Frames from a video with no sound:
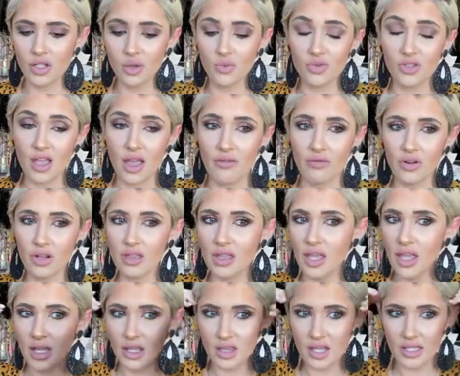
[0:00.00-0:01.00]
almost
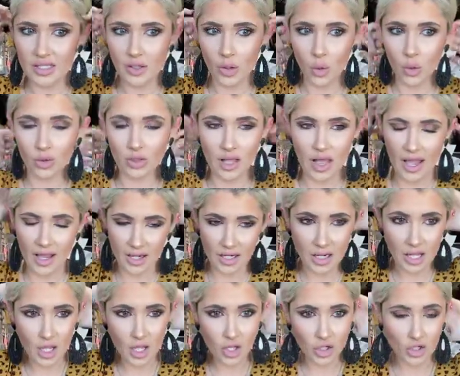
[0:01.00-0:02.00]
everything in this whole line,
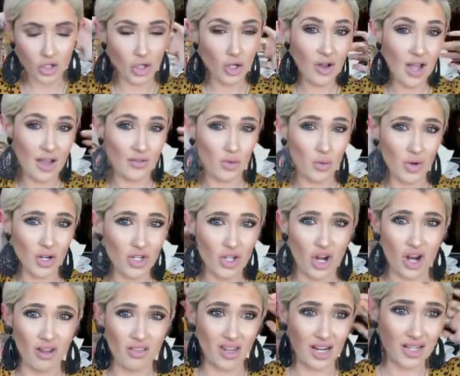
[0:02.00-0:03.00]
you don't have to wash your
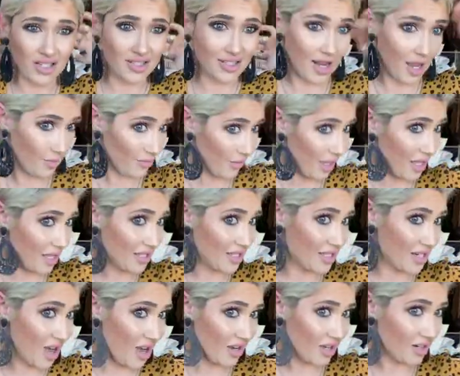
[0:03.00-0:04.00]
hair the next day. Like it's
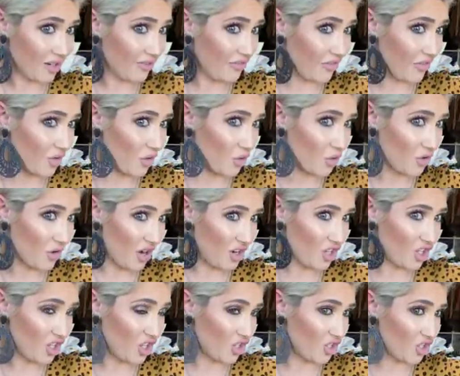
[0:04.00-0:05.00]
not going to feel
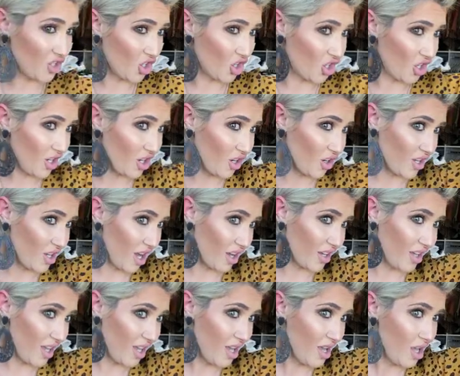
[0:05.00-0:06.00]
crunchy or dirty or
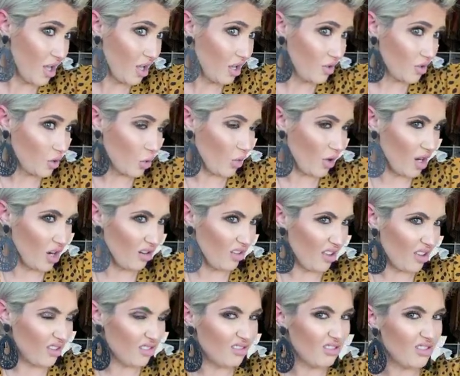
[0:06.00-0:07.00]
yucky to where you're
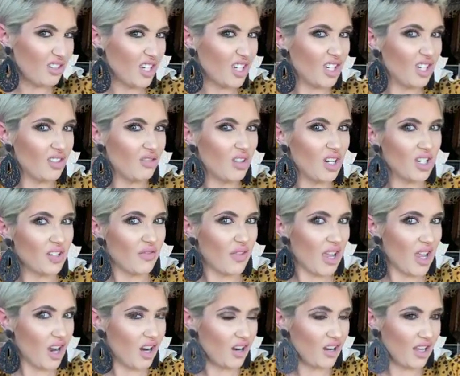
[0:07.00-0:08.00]
like, oh, I need to wash my
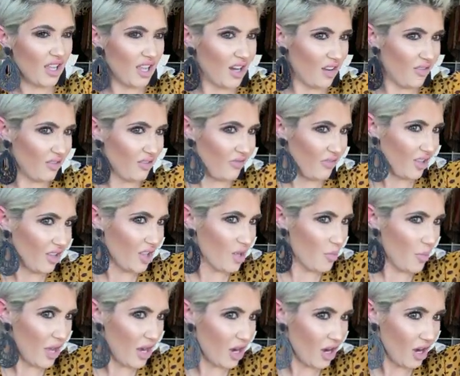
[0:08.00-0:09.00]
hair to get it
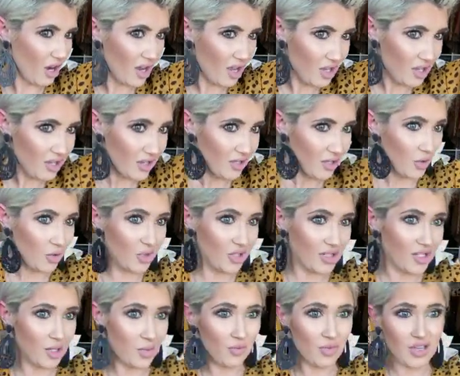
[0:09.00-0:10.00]
feeling better. You
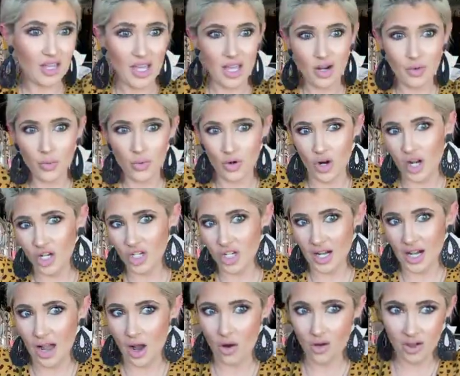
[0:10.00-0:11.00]
just simply kind of brush
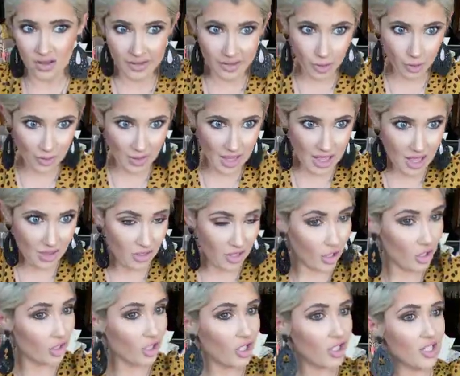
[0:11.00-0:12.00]
it out a little bit and then
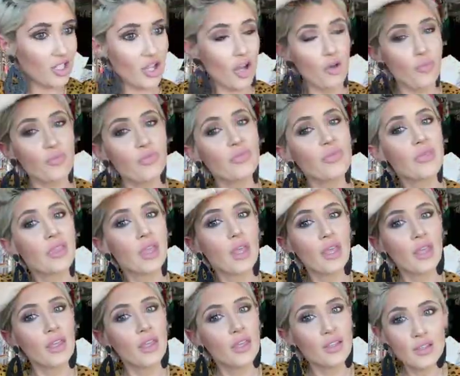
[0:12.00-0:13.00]
you're good to go.
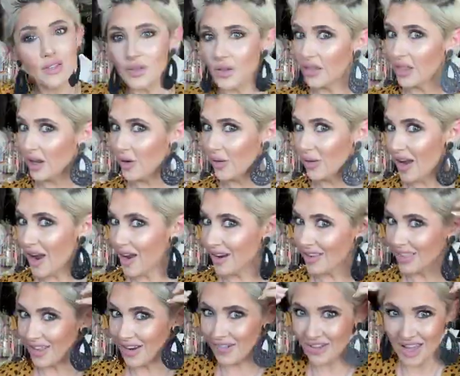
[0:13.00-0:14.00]
So there we are.
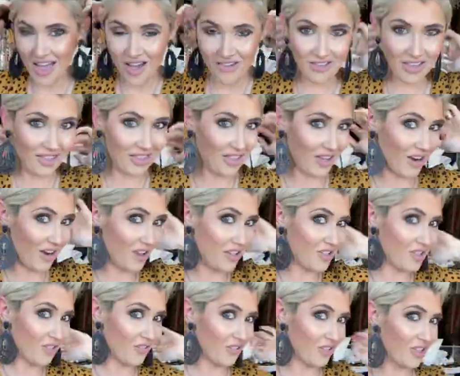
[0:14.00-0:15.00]
There we have it. There
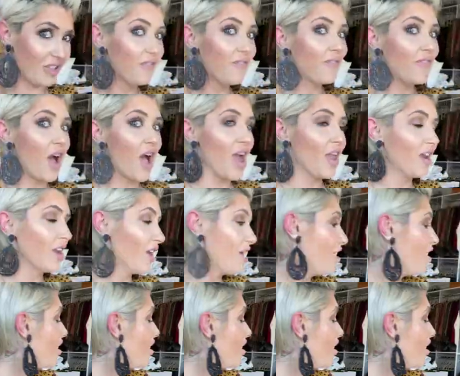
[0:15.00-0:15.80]
is your really fun